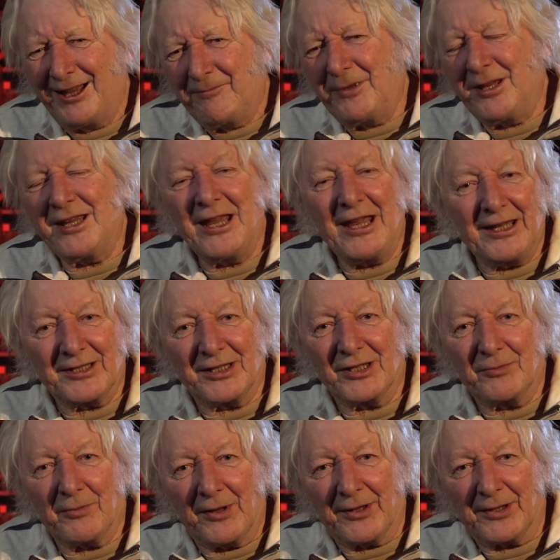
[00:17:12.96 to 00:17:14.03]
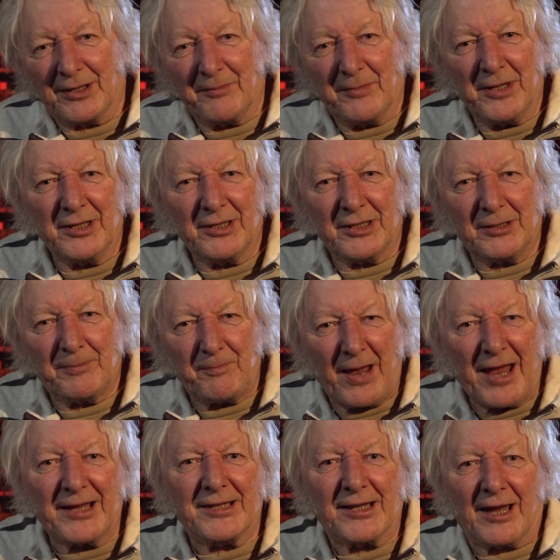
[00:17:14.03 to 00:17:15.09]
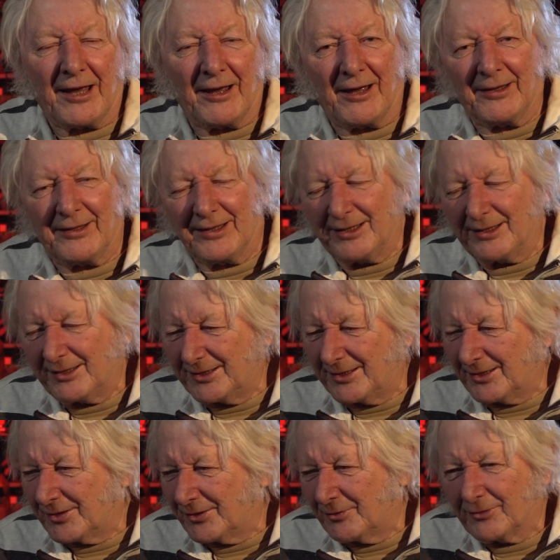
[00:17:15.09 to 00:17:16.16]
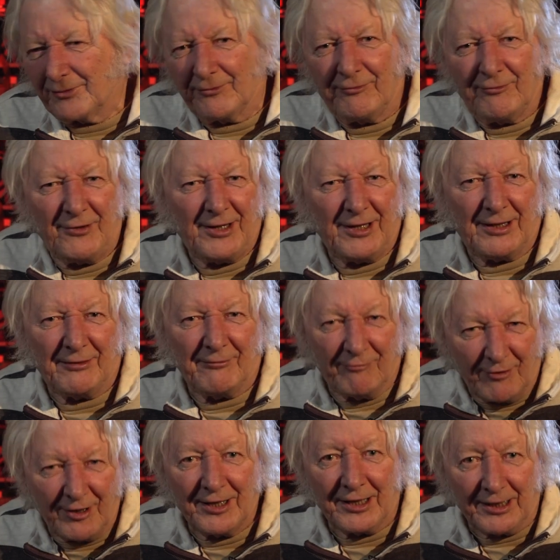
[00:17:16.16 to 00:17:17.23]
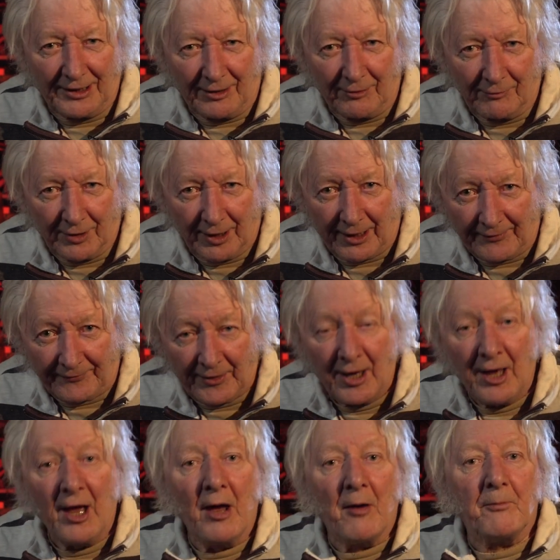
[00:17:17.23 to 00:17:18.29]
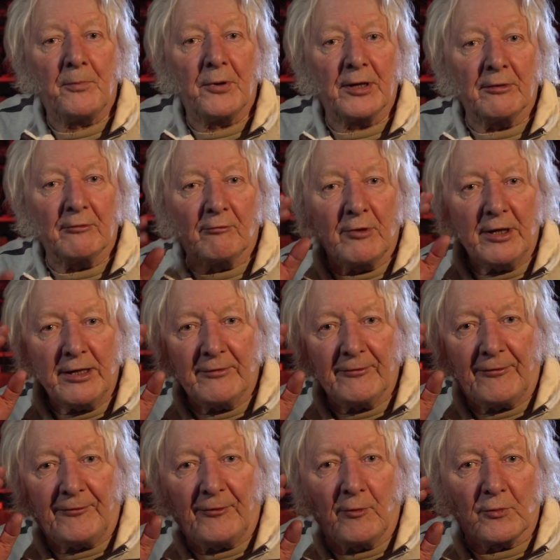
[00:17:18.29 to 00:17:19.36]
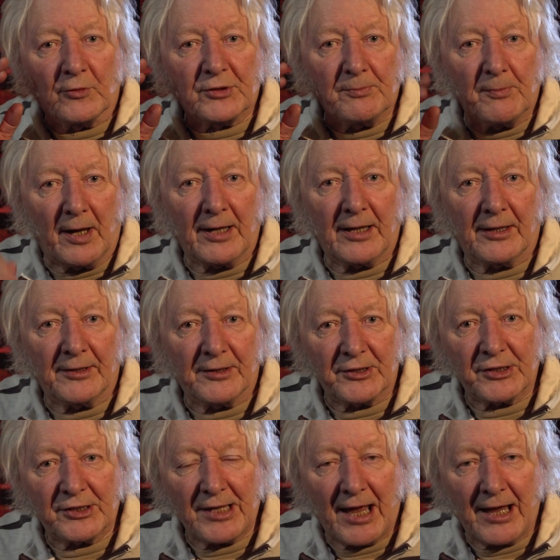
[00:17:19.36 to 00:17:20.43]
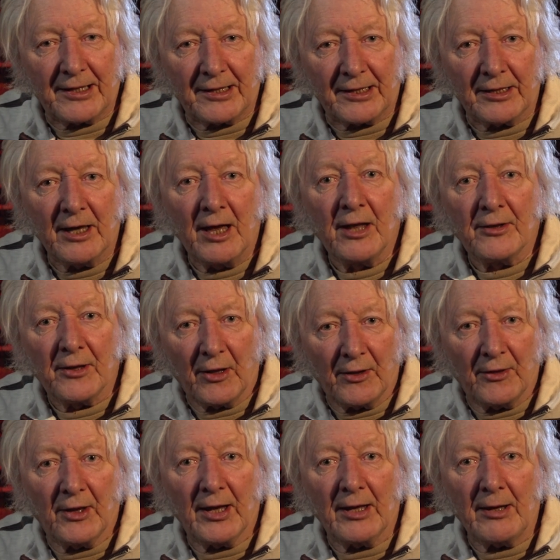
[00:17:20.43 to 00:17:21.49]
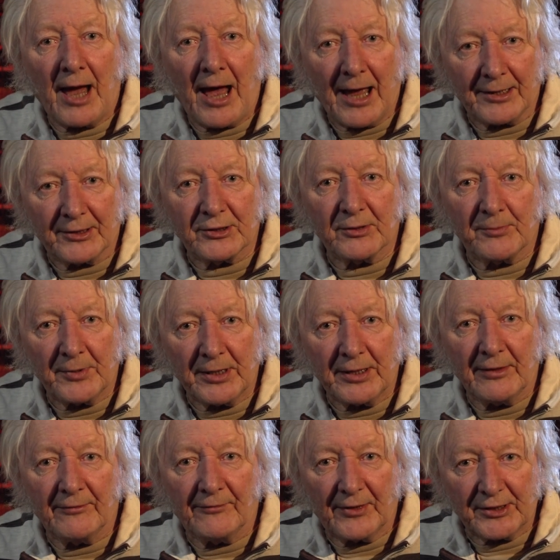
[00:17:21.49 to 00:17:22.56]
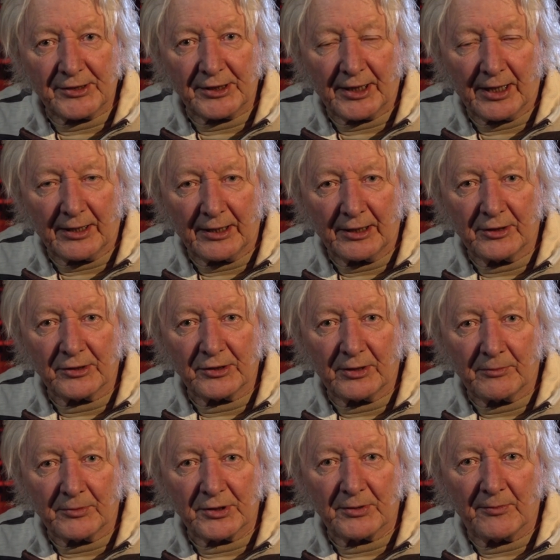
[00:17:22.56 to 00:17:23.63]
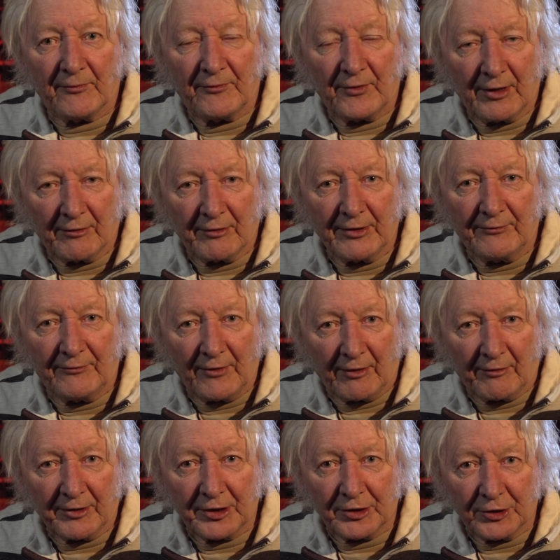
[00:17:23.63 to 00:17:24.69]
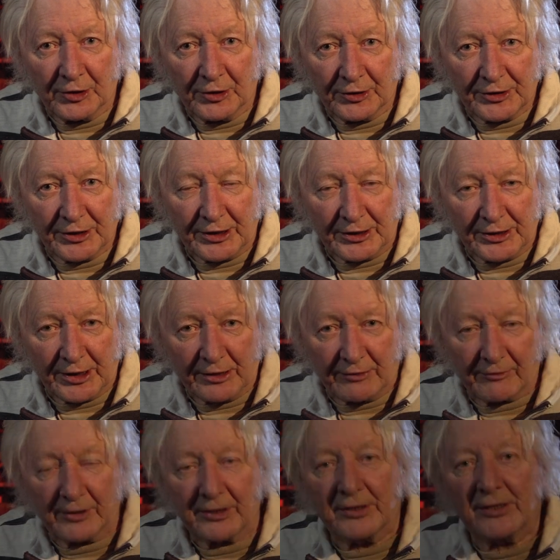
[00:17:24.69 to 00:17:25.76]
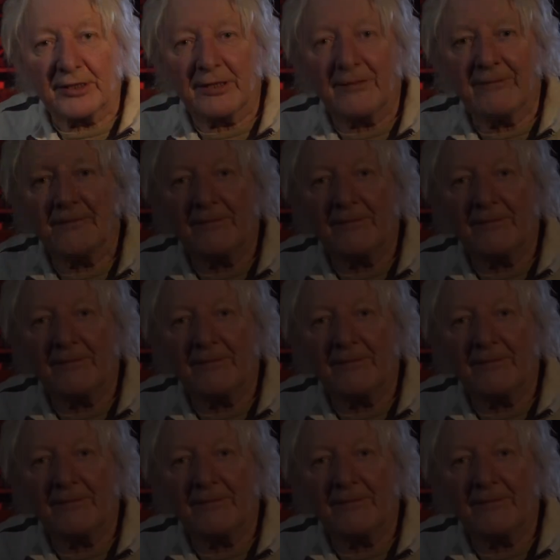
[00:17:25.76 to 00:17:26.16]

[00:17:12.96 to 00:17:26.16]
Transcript: being hit is one thing, being spat at, I think is just sort of really, really low life. But it reinforced my understanding that they had to be investigated because there were some very, very dirty secrets.